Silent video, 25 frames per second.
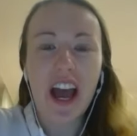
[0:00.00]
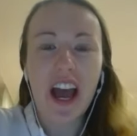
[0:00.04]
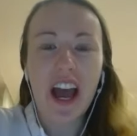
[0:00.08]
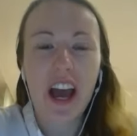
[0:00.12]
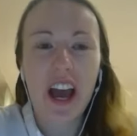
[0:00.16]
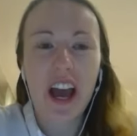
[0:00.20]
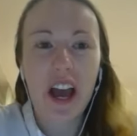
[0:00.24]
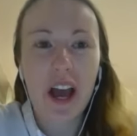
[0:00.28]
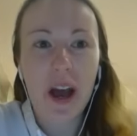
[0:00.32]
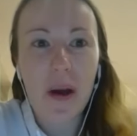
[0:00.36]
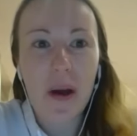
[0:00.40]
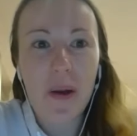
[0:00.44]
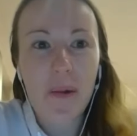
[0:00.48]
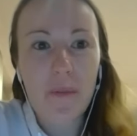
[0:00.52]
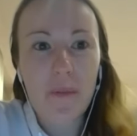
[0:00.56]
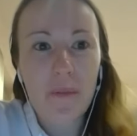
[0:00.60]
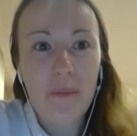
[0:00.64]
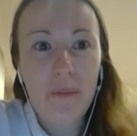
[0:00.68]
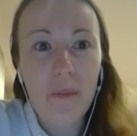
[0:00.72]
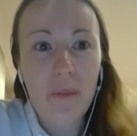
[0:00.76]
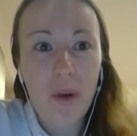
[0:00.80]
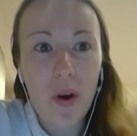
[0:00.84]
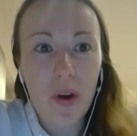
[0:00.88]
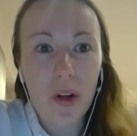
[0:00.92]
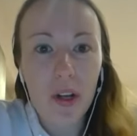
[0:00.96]

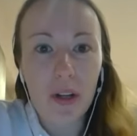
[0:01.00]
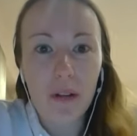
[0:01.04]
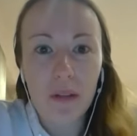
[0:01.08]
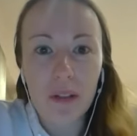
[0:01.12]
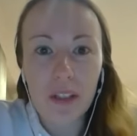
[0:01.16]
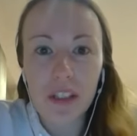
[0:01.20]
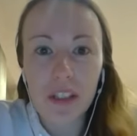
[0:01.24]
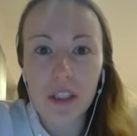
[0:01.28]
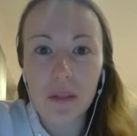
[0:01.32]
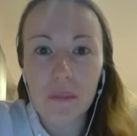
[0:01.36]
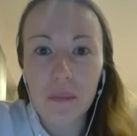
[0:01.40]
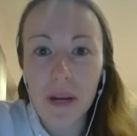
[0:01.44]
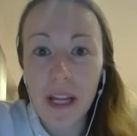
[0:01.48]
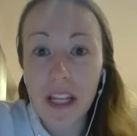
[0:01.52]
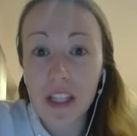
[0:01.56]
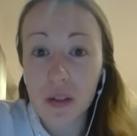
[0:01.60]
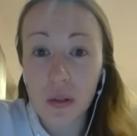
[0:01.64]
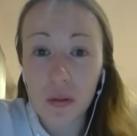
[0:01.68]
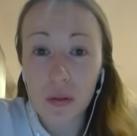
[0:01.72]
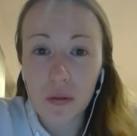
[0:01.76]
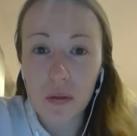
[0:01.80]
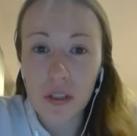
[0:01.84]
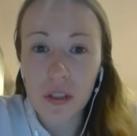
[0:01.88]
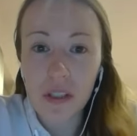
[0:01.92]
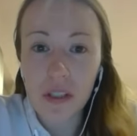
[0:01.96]
Monaco as it plays
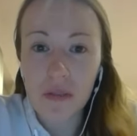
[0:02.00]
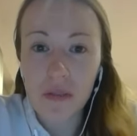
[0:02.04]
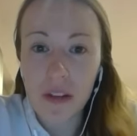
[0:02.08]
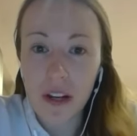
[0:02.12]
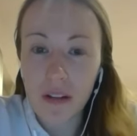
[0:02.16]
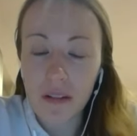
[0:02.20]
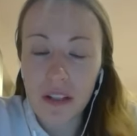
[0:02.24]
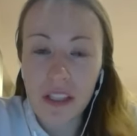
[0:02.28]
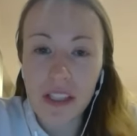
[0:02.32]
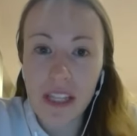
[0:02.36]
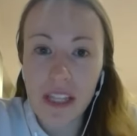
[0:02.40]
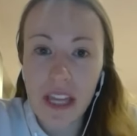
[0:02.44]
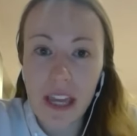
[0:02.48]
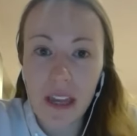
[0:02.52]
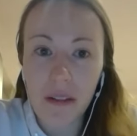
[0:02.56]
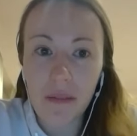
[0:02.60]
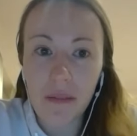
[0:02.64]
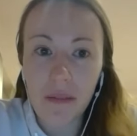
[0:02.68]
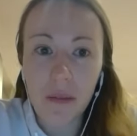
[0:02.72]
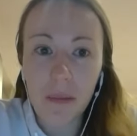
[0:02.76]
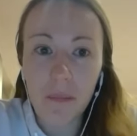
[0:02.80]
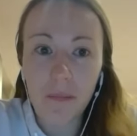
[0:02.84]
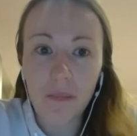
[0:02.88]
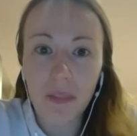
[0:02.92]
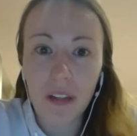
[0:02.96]
also is very
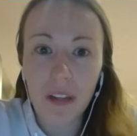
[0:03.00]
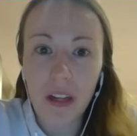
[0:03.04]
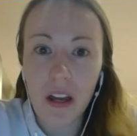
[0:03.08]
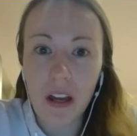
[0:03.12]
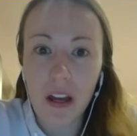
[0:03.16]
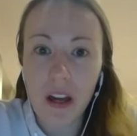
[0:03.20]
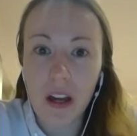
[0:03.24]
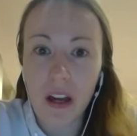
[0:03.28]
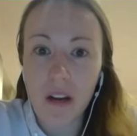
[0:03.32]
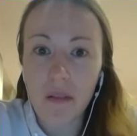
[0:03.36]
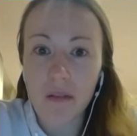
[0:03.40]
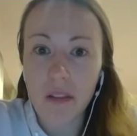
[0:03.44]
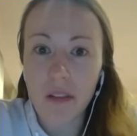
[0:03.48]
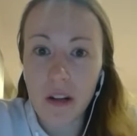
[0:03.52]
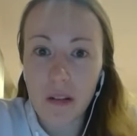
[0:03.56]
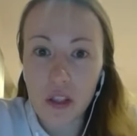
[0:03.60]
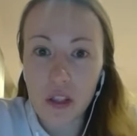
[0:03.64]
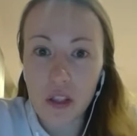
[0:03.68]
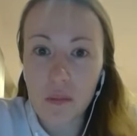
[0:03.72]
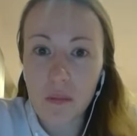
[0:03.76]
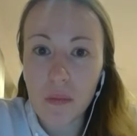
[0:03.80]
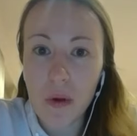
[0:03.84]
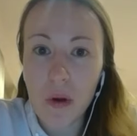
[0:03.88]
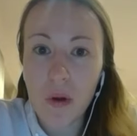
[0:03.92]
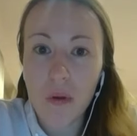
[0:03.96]
safe, very
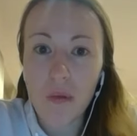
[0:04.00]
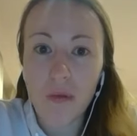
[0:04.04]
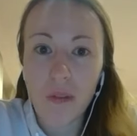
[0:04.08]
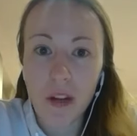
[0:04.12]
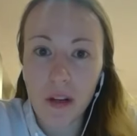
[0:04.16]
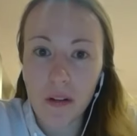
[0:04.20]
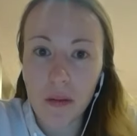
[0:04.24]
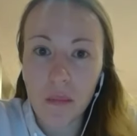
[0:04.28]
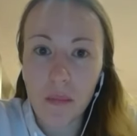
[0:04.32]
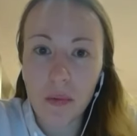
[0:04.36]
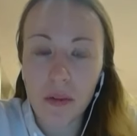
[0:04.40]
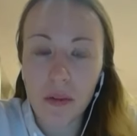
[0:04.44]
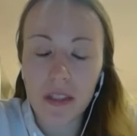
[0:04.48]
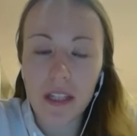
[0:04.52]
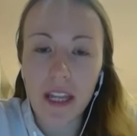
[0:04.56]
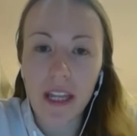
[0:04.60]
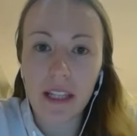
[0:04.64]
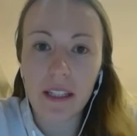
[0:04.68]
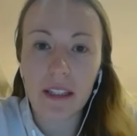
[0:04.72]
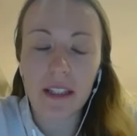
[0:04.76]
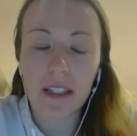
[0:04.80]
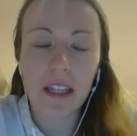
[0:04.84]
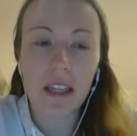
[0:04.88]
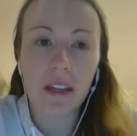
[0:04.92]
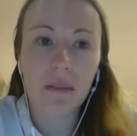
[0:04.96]
small, very
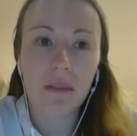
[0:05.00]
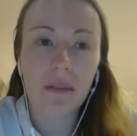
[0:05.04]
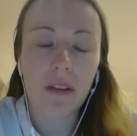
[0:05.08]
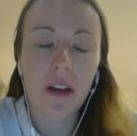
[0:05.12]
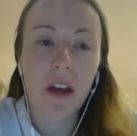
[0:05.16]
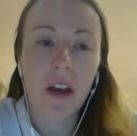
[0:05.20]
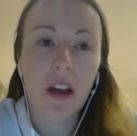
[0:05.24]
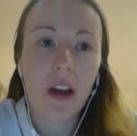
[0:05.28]
protective,